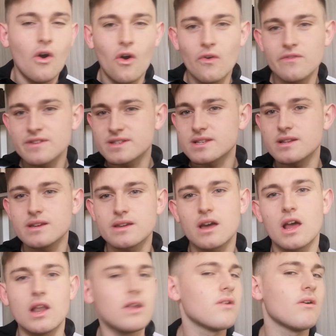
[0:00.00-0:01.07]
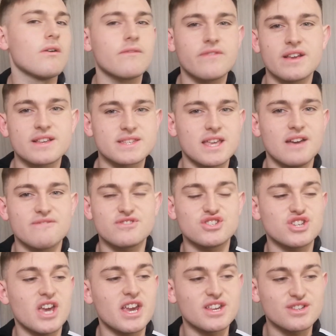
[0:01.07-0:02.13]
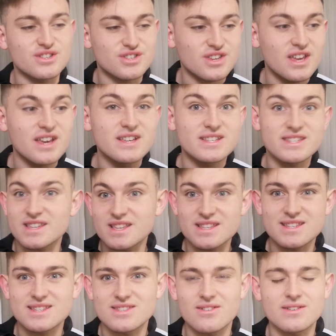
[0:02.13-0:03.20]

Obviously, a lot of things have changed since